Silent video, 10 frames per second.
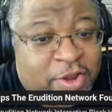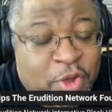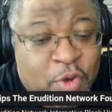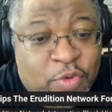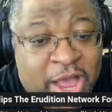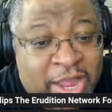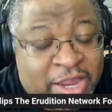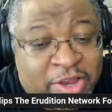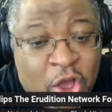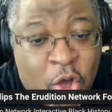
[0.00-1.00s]
Go. I
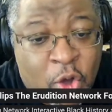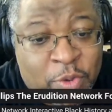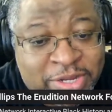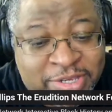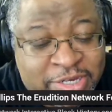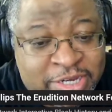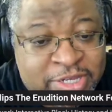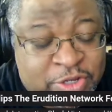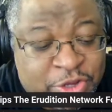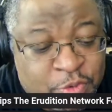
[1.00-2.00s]
could always
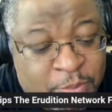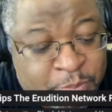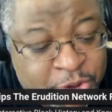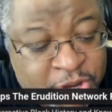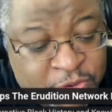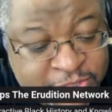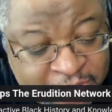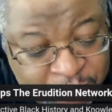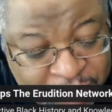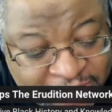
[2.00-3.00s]
suggest to you a book or
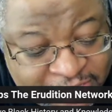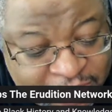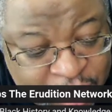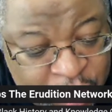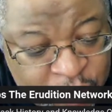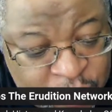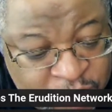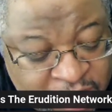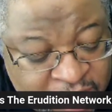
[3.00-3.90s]
someplace to go,